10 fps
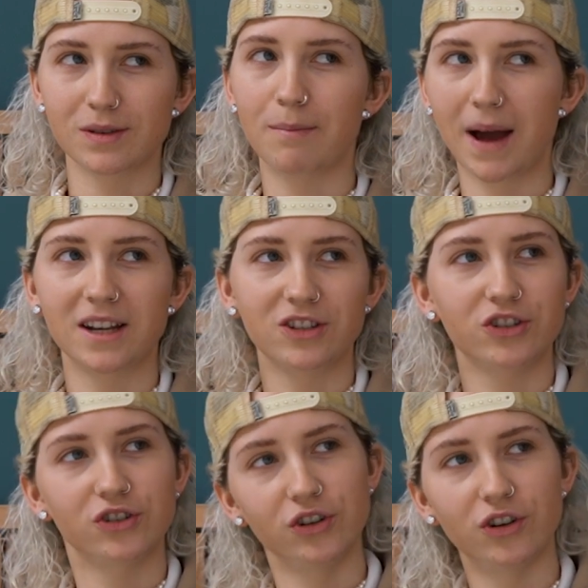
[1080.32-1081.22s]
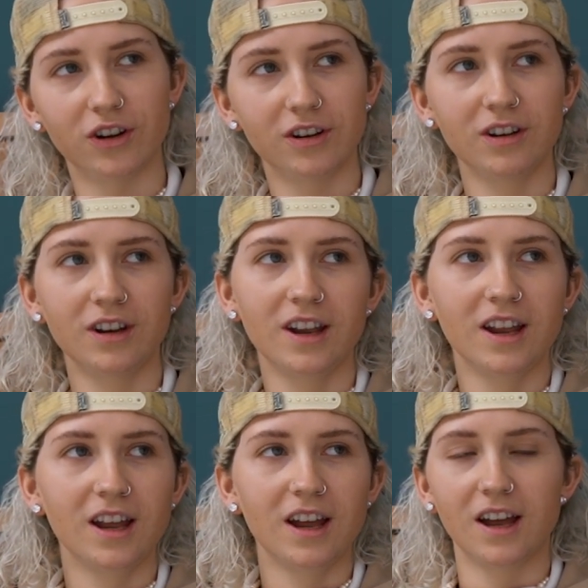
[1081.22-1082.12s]
a bad student.
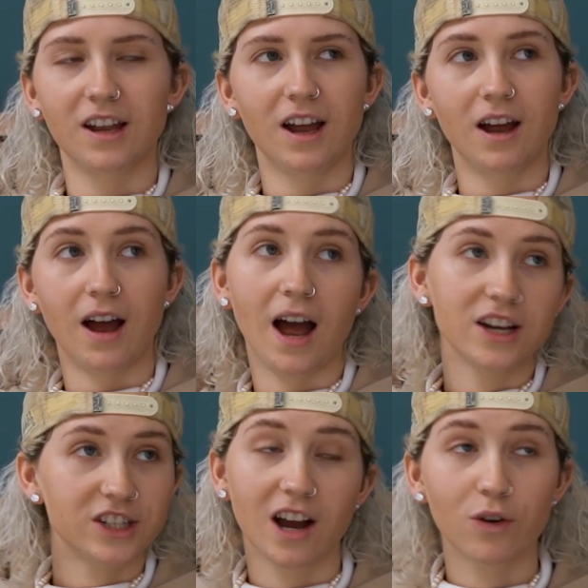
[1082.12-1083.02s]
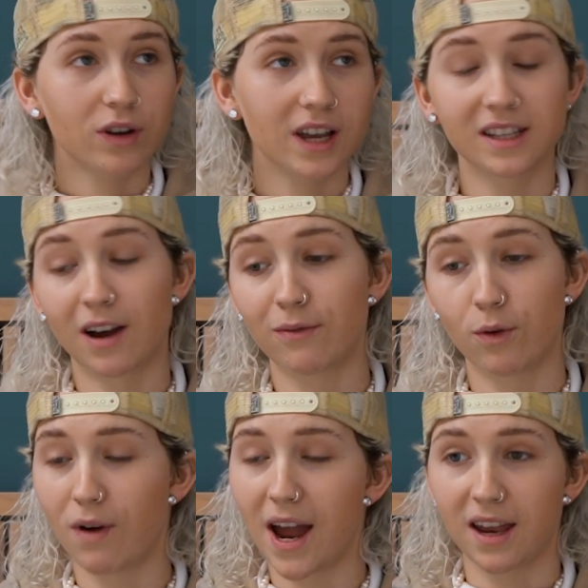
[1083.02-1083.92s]
Actually, I got kicked out
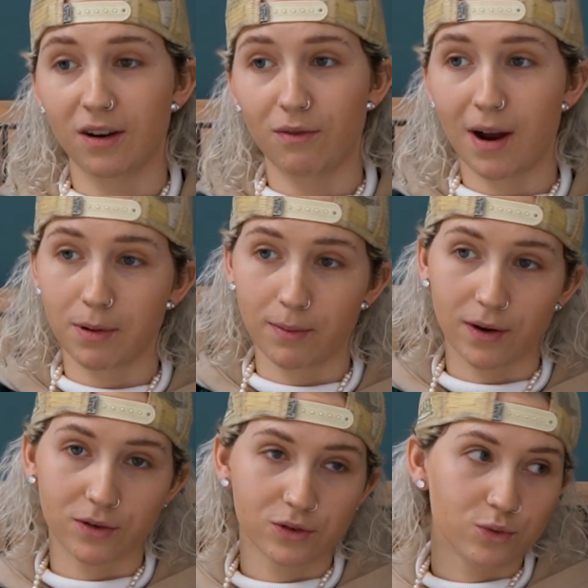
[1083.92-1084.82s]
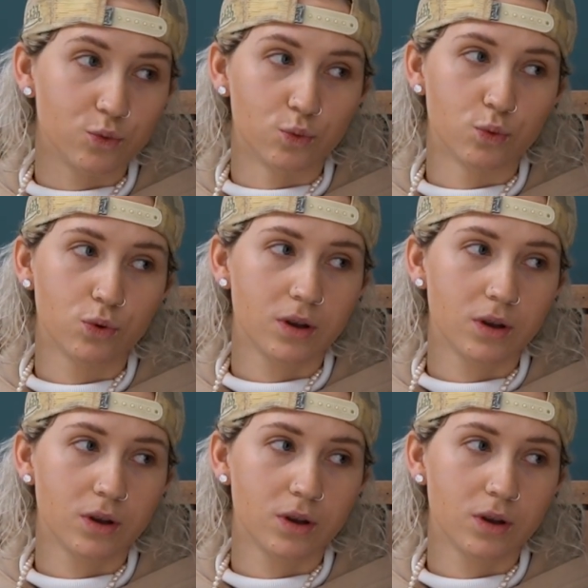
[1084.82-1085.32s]
for writing a rap about the school.